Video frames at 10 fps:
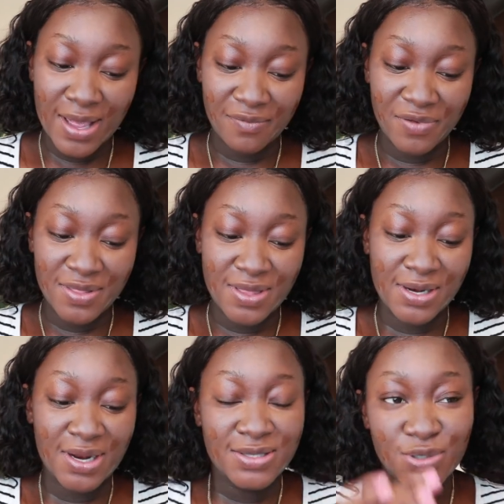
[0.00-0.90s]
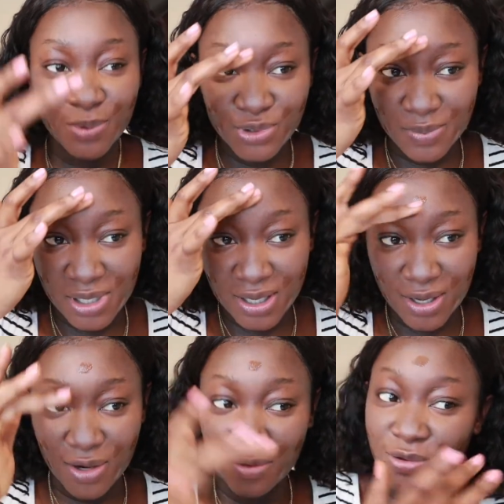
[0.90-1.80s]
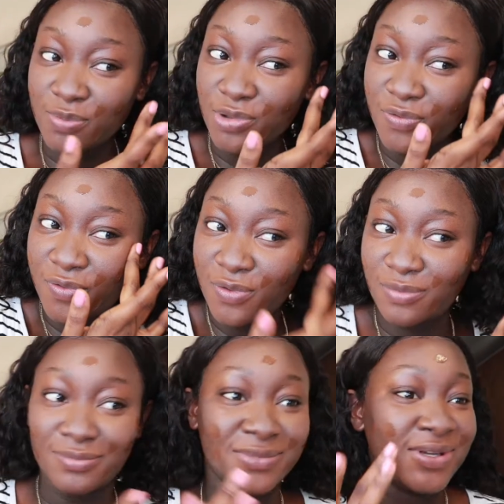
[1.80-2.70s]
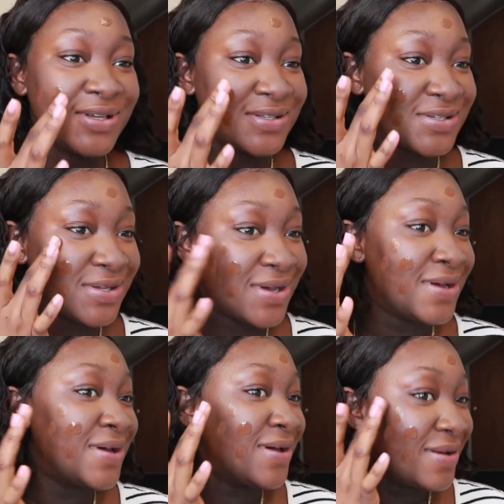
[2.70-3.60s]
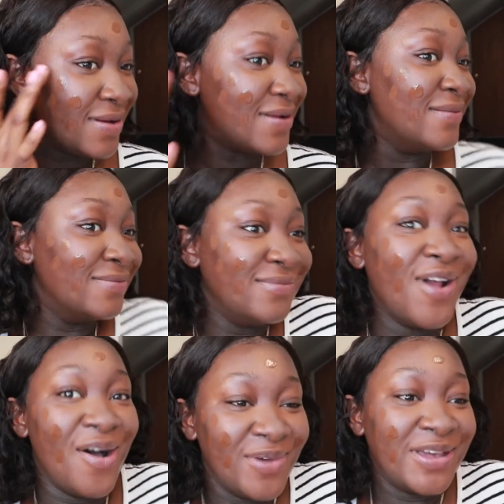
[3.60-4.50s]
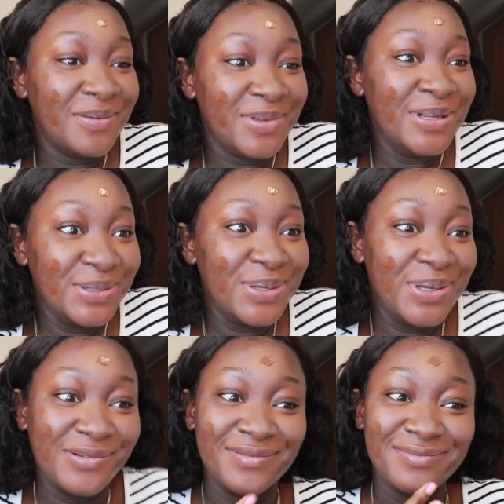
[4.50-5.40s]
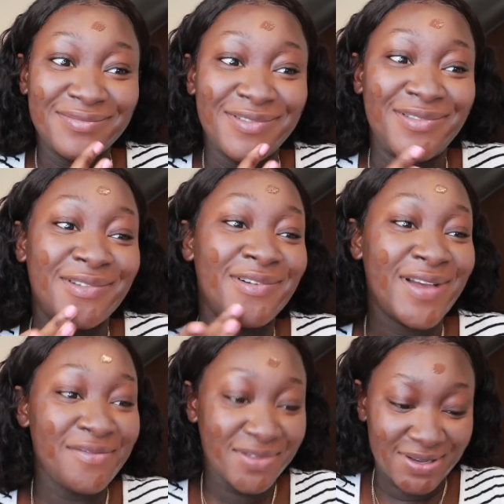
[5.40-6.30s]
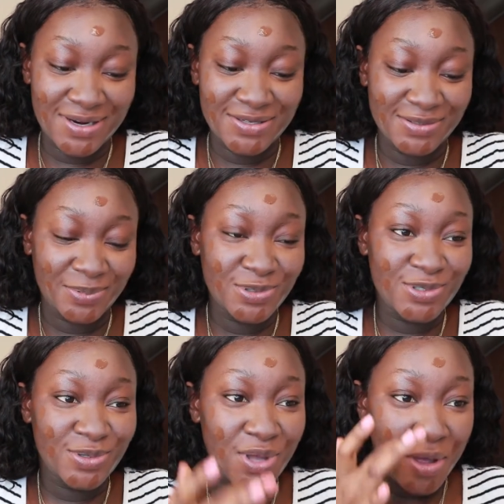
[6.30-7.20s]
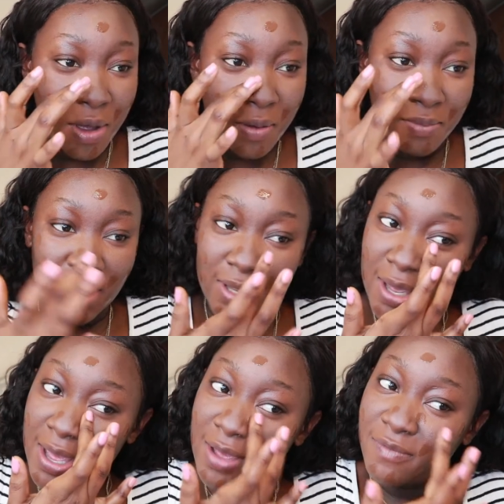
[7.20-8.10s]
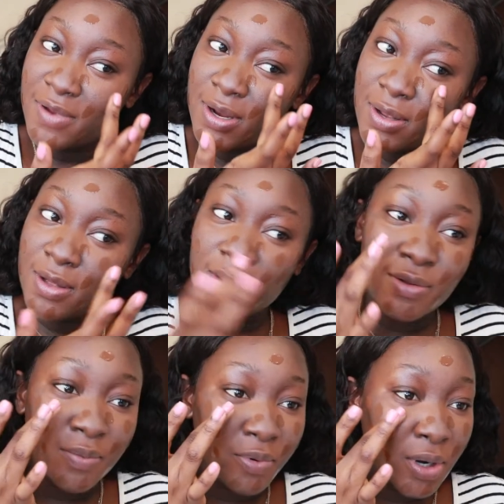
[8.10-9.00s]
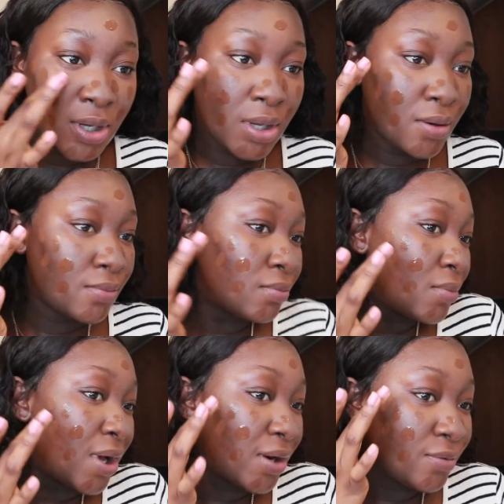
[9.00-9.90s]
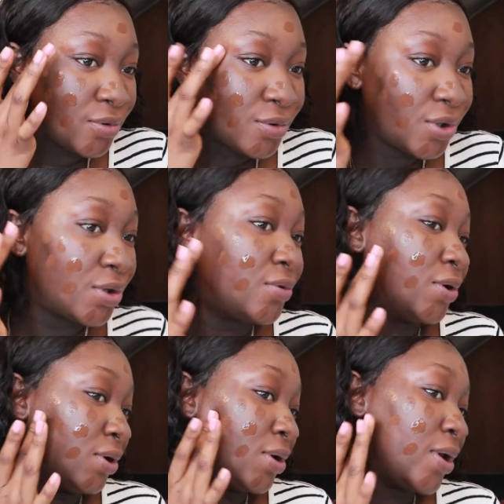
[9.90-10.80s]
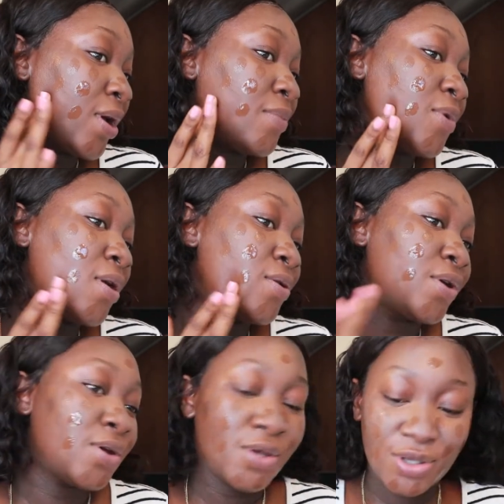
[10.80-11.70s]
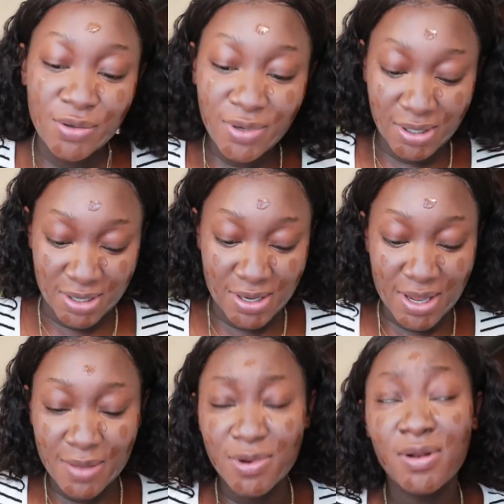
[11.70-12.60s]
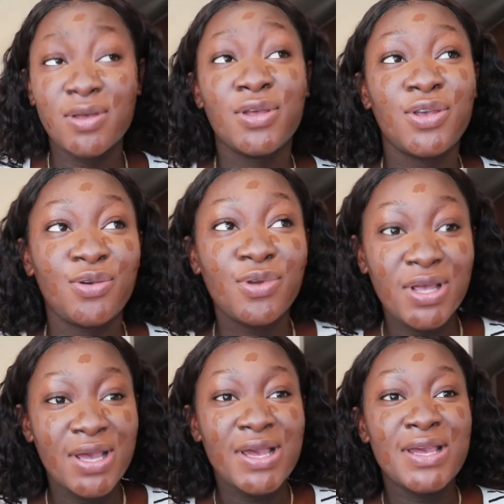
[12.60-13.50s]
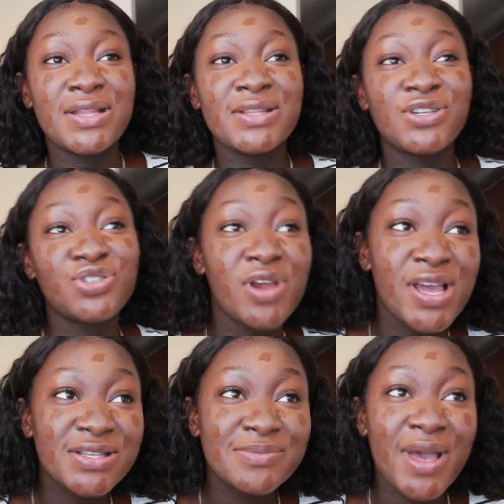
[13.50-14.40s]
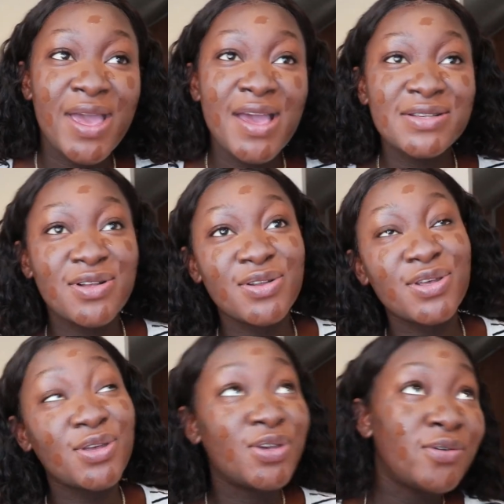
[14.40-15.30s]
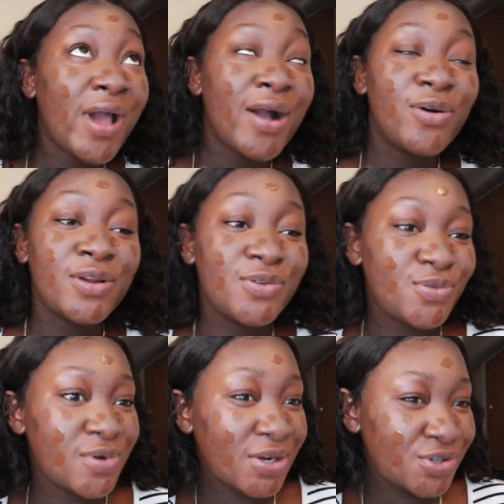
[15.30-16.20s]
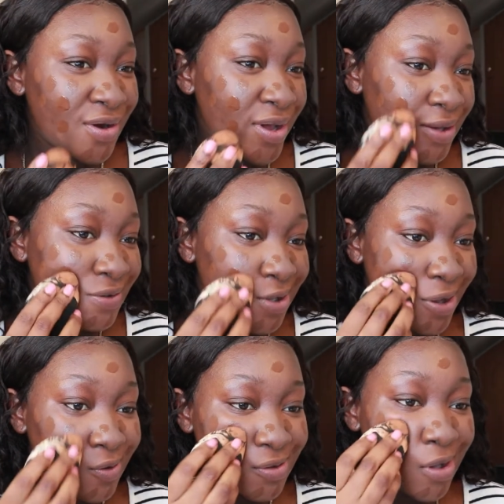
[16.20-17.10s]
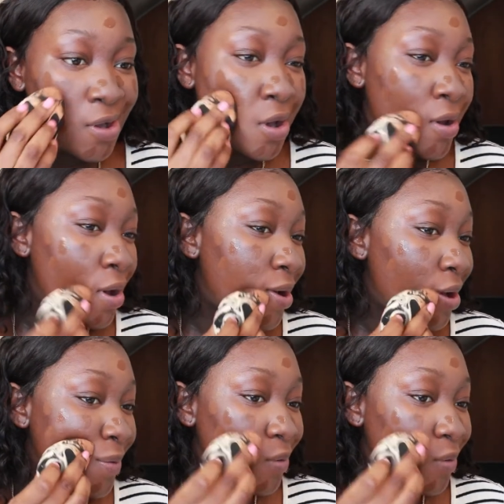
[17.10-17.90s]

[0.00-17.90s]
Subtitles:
everything that is supposed to make a girl look beautiful, it's not making me look cute. Or everything that is supposed to make every other girl look pretty, I don't look cute in it. Like, I'm not looking cute in it. Like, I'm not looking cute in the dress. My hair is not looking cute. I couldn't do natural hairstyles. I